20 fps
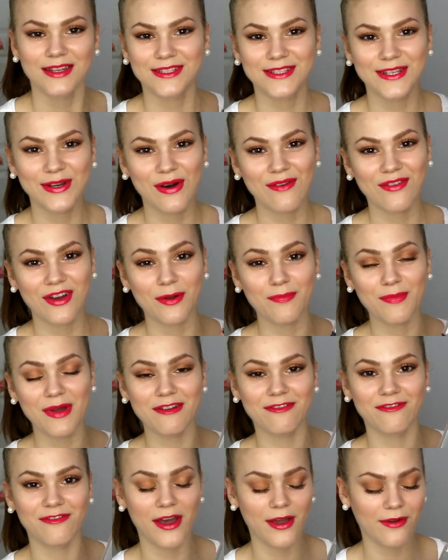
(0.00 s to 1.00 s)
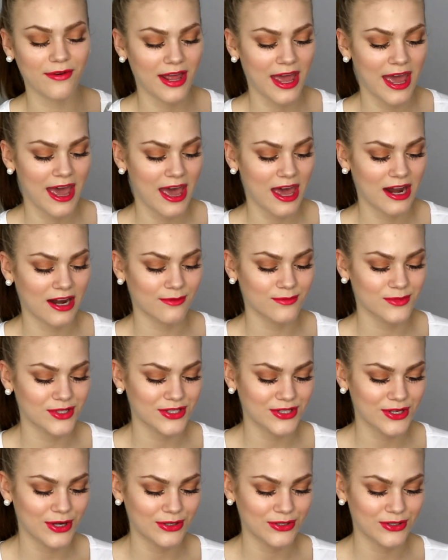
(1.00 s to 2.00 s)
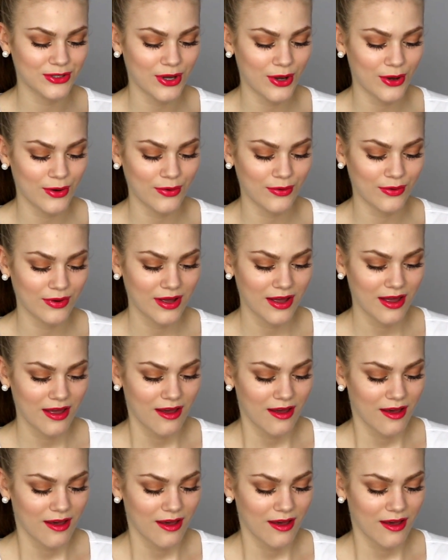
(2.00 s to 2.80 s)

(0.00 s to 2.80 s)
So I've got my phone here and I'm just going to go